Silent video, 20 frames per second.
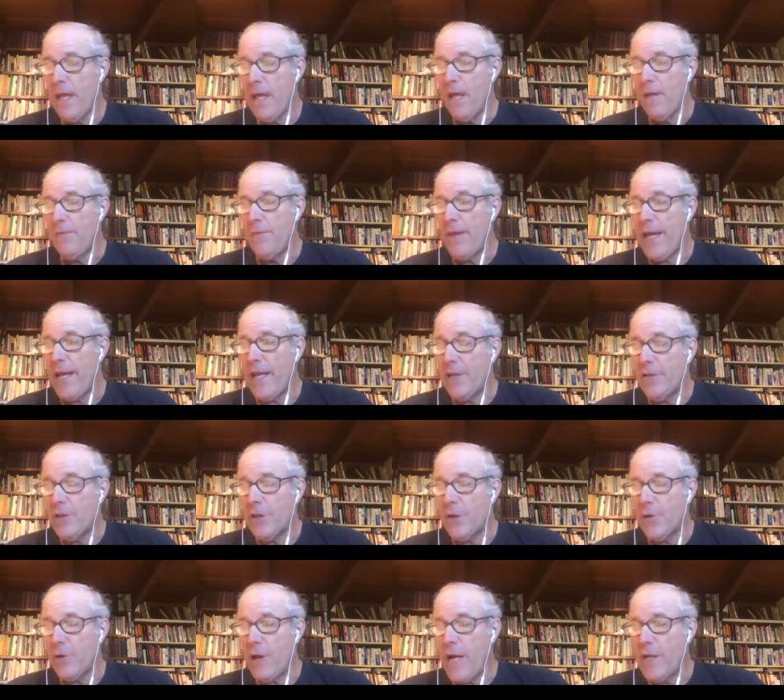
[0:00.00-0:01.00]
the
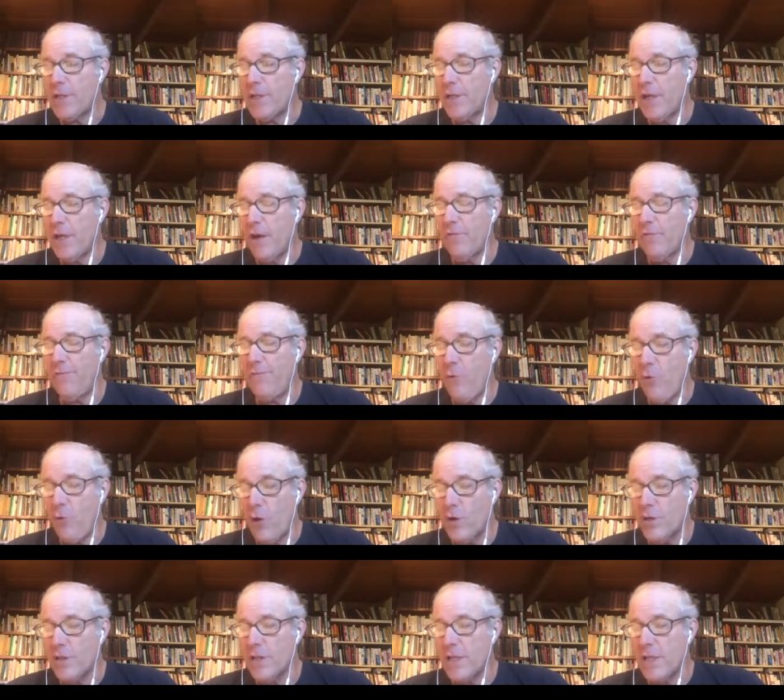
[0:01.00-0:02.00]
integration of
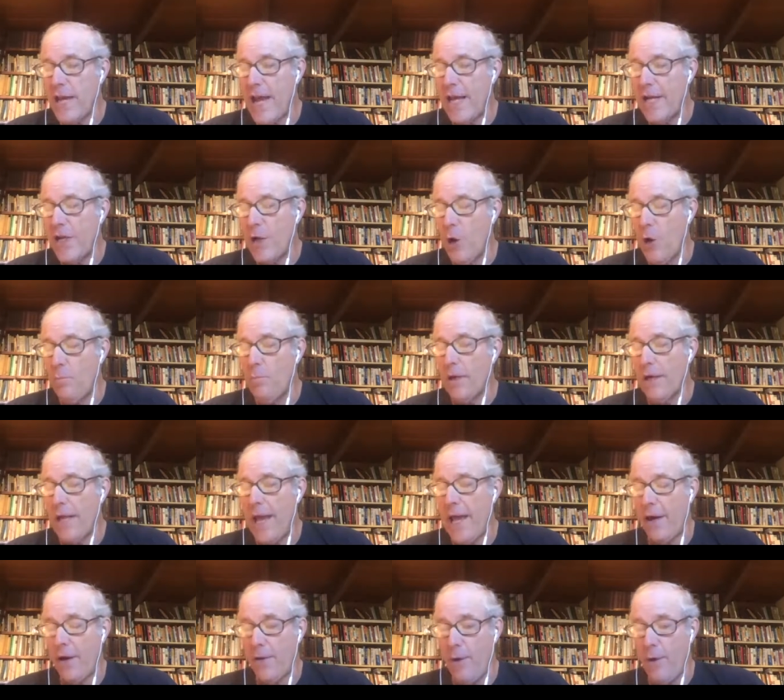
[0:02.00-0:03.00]
forest land, open
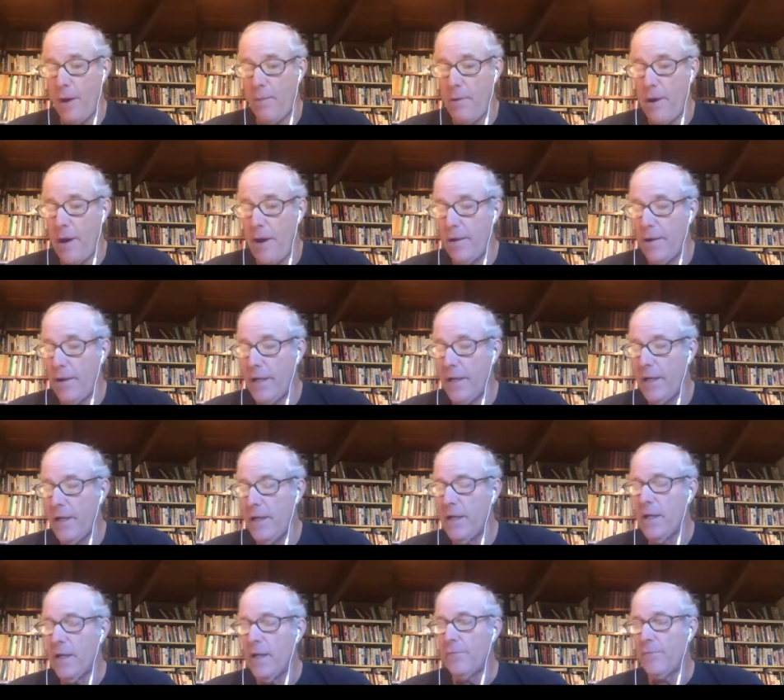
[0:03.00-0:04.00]
land, and riparian
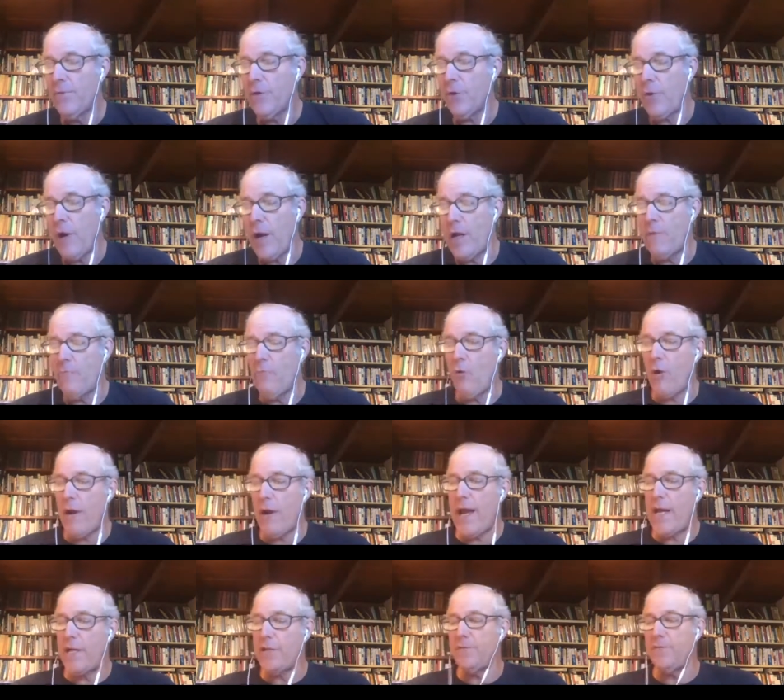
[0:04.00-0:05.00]
creating more
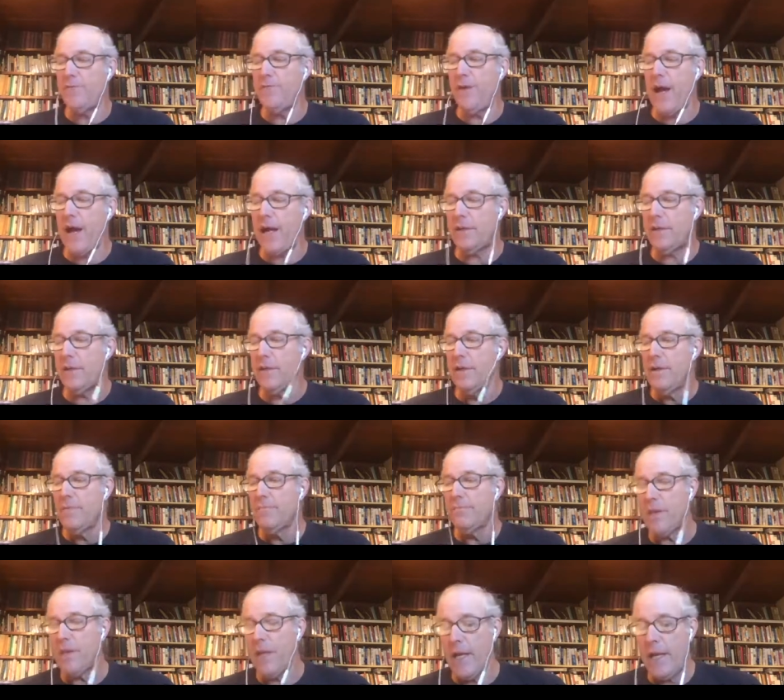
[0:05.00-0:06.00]
edge effect,
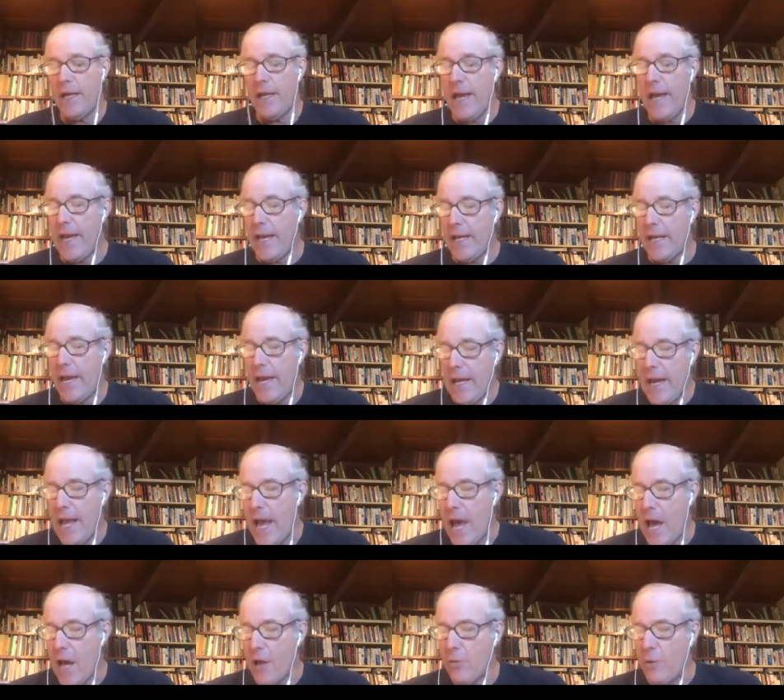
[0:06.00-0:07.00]
and and and
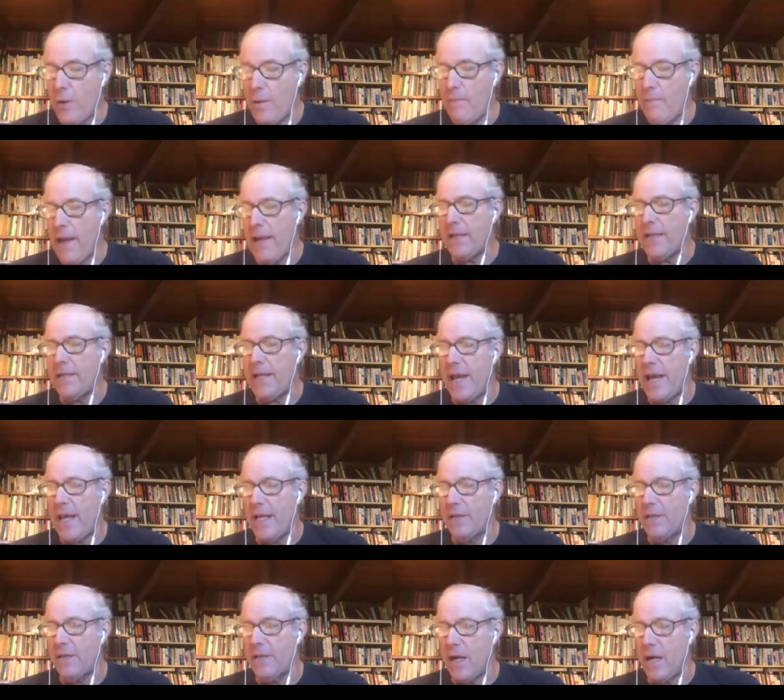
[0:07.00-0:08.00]
how do we
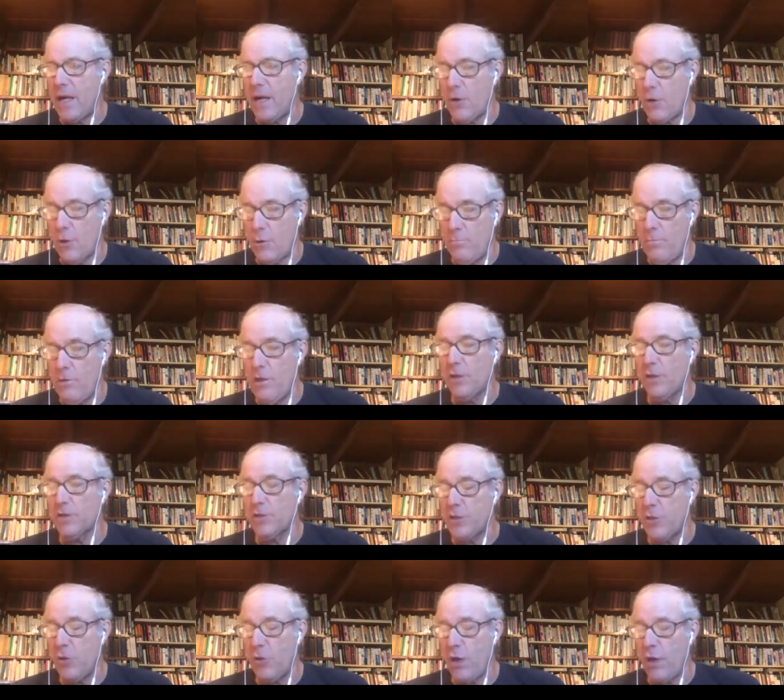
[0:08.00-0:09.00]
maintain uh, or build
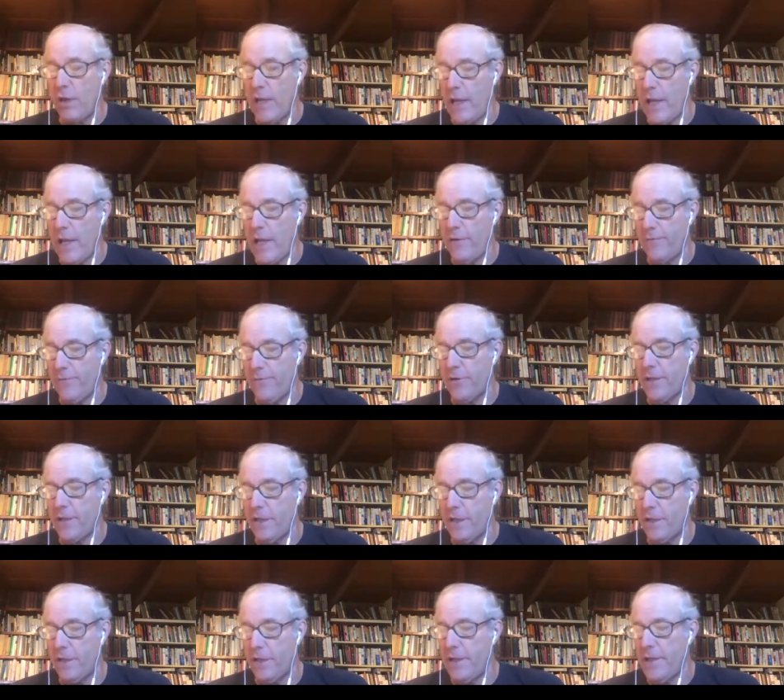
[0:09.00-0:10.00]
soil in,
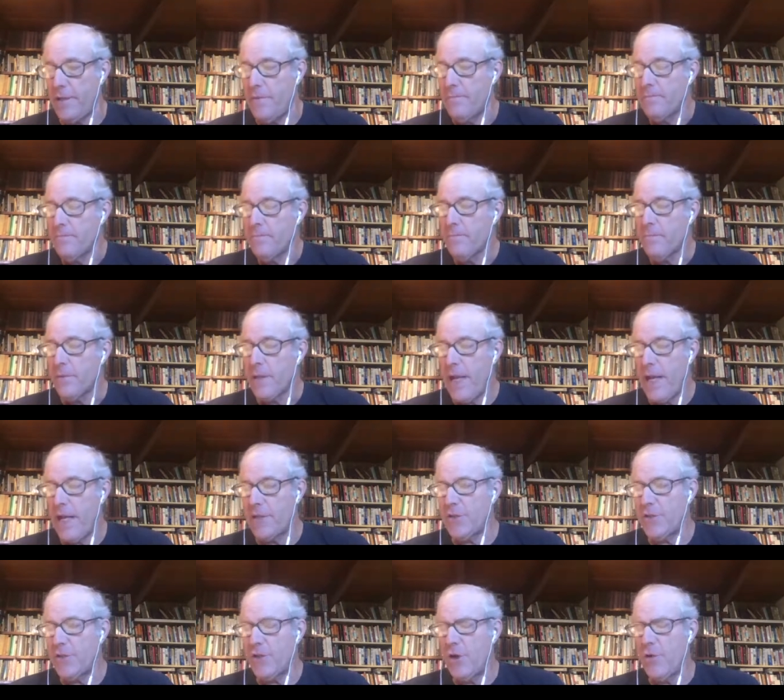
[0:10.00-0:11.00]
fertility? And
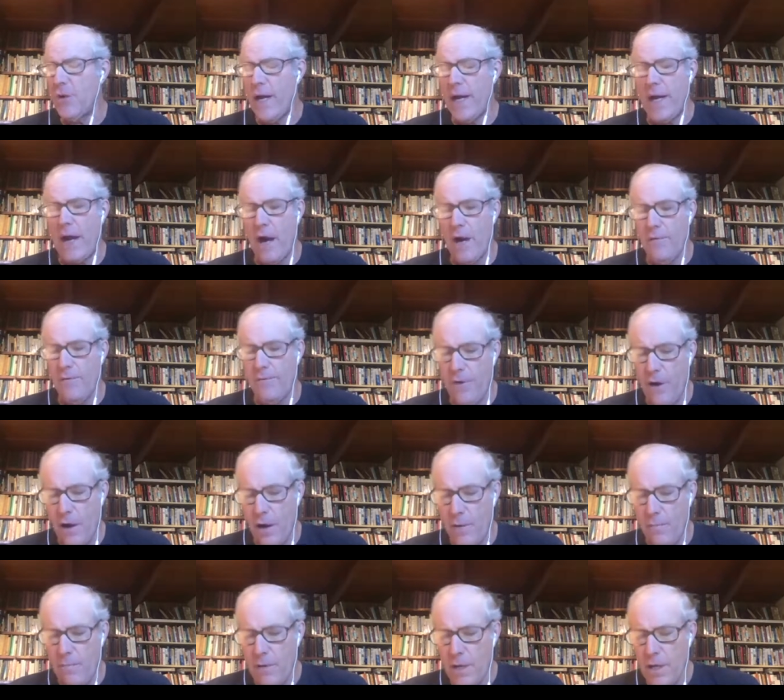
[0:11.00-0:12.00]
so at our
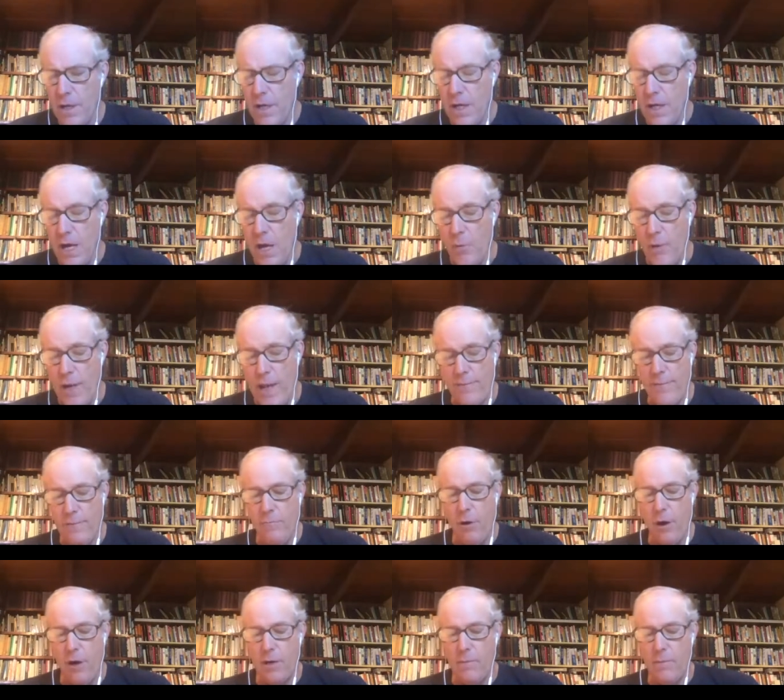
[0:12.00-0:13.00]
farm, uh, we haven't bought a
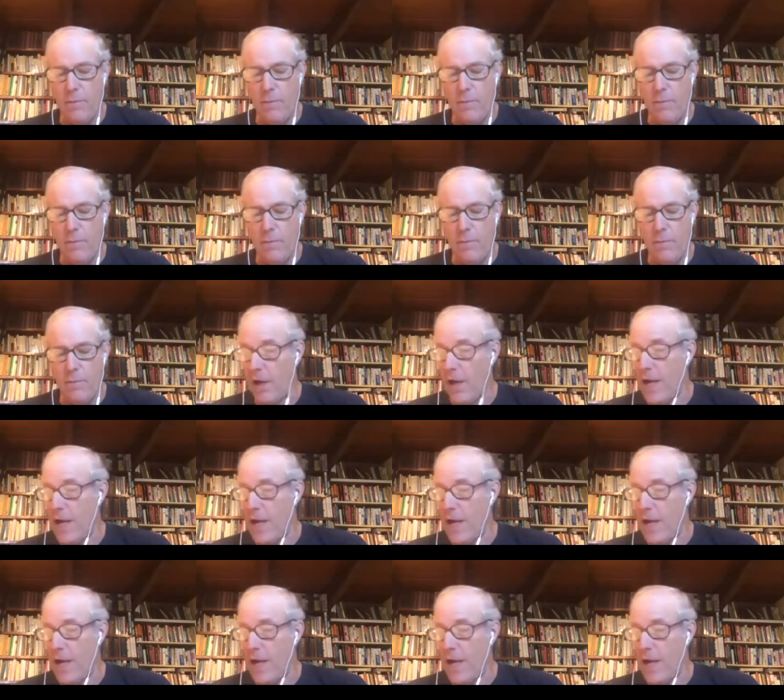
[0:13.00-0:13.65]
bag of chemical